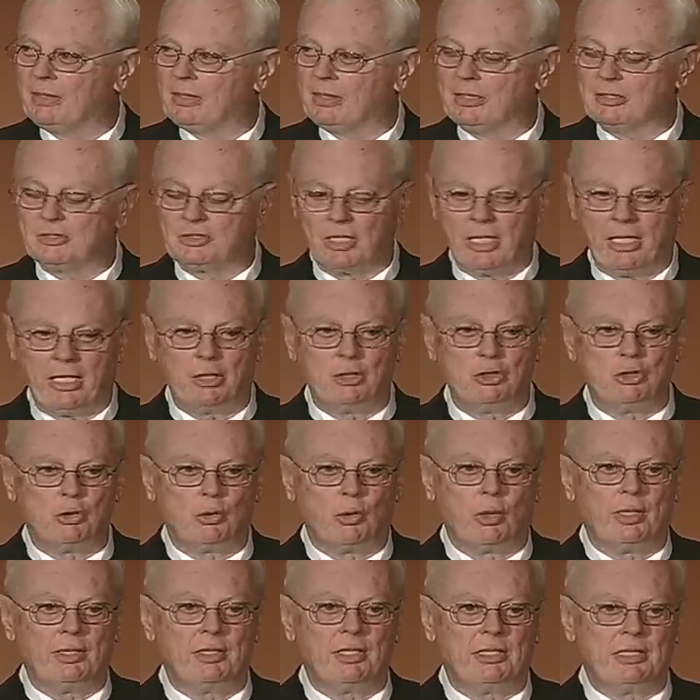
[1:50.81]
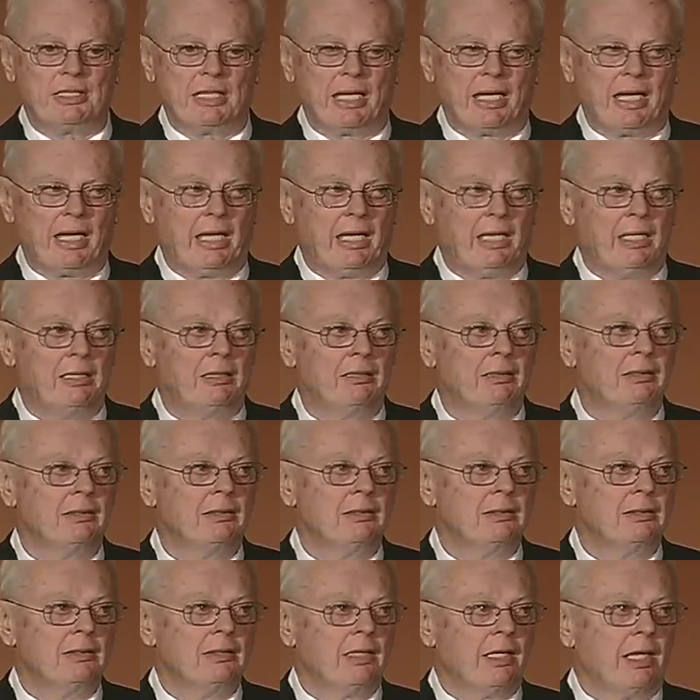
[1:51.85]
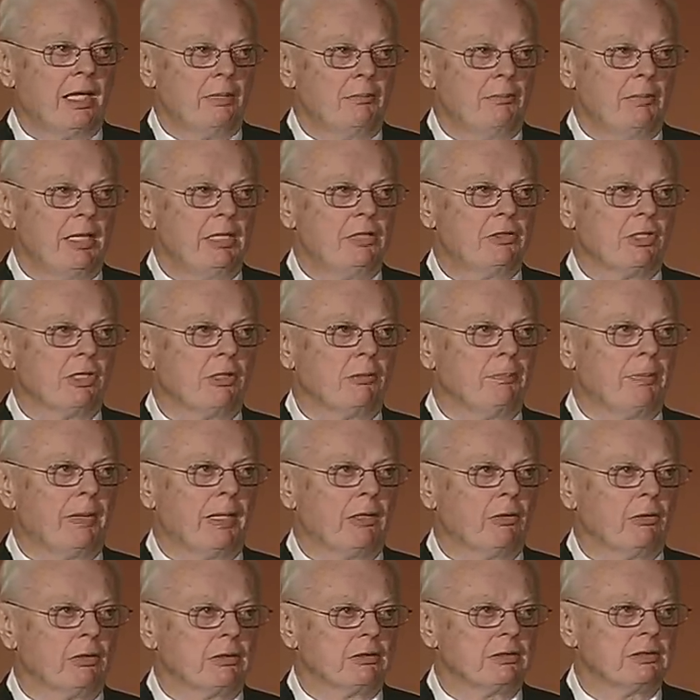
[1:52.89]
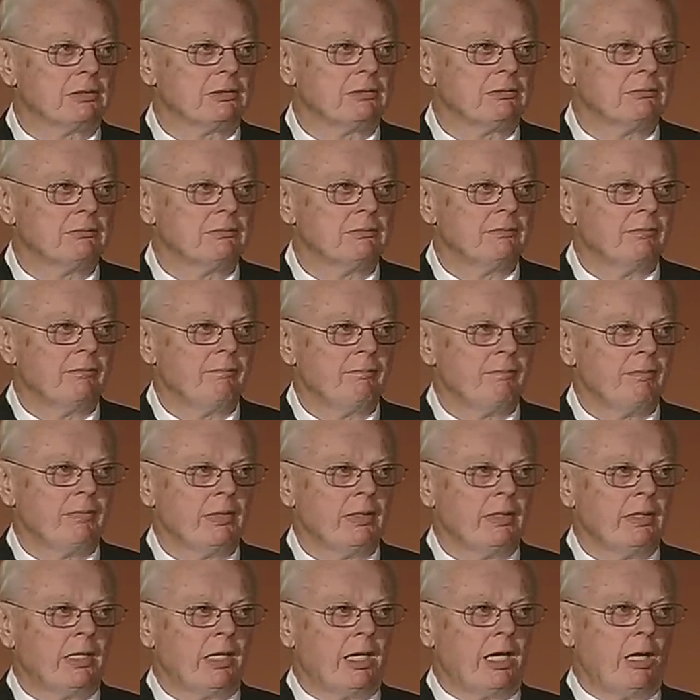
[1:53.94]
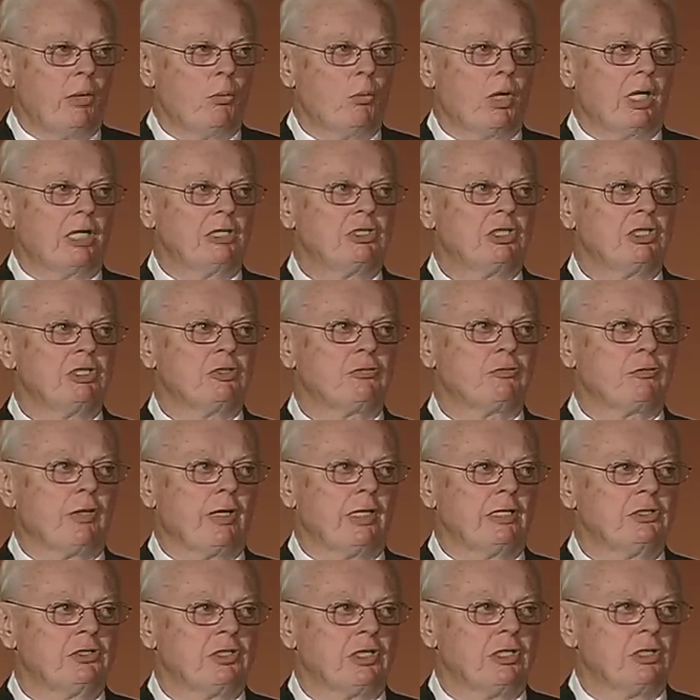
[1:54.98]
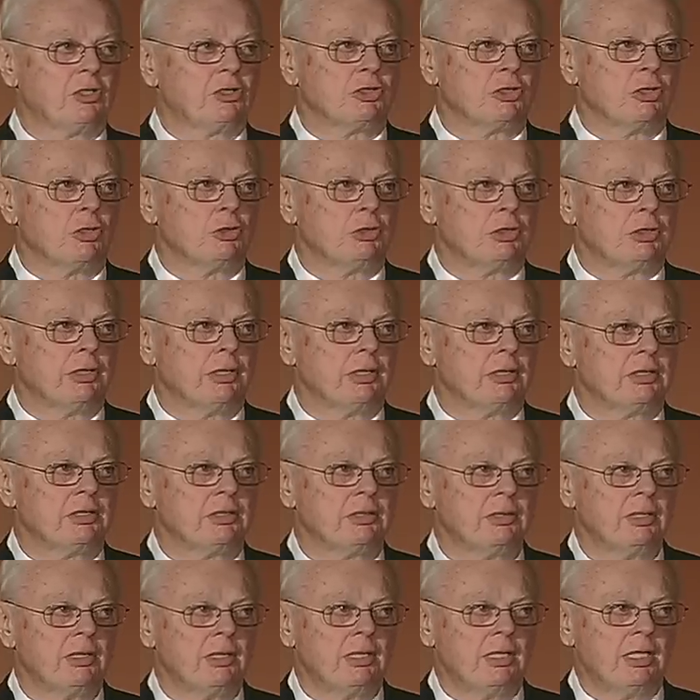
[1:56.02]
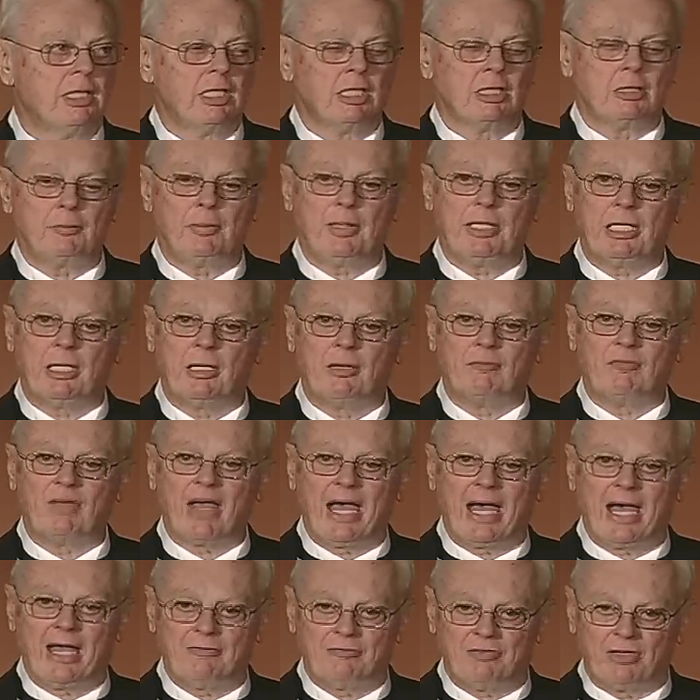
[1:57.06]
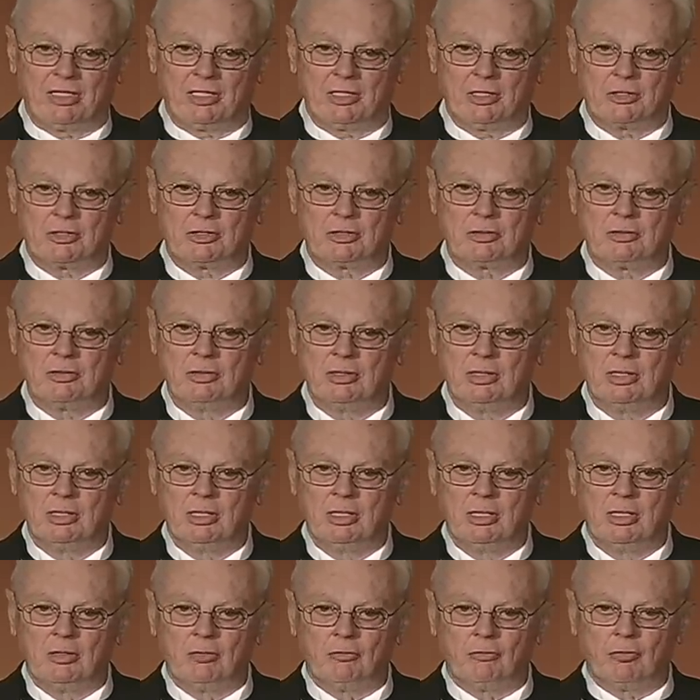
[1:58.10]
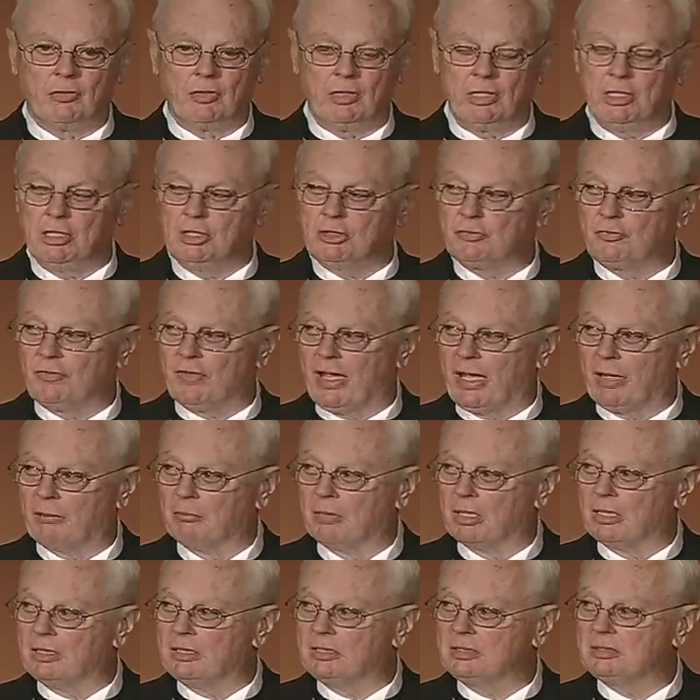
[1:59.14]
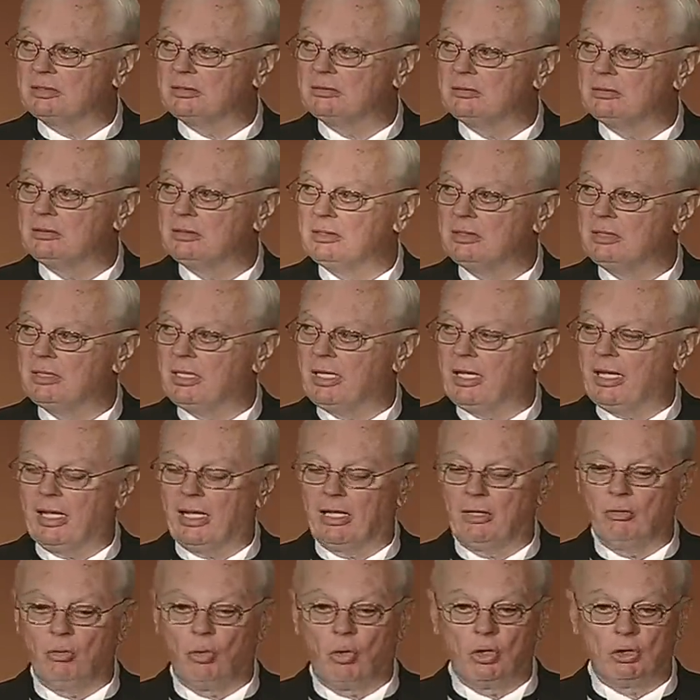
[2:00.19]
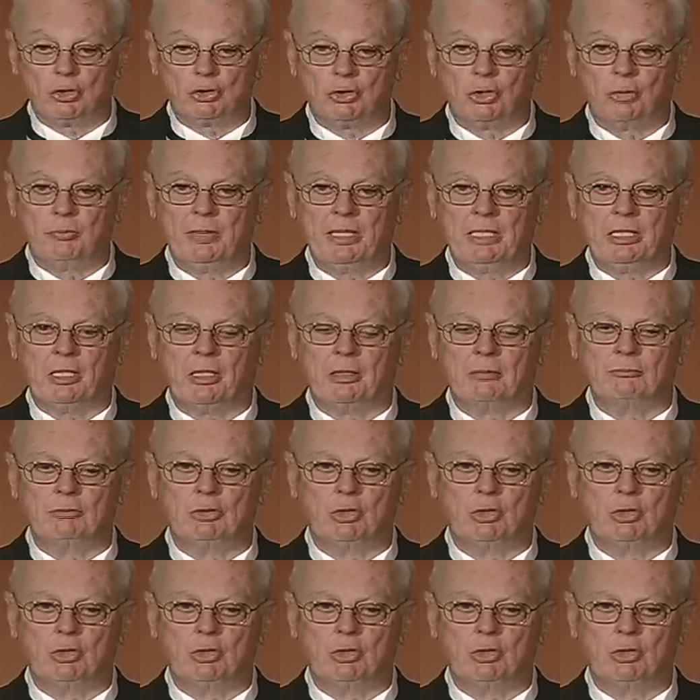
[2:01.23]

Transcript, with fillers: as they enjoy the day and meet their parents. And he wants his friends and associates to become advocates for these families and also become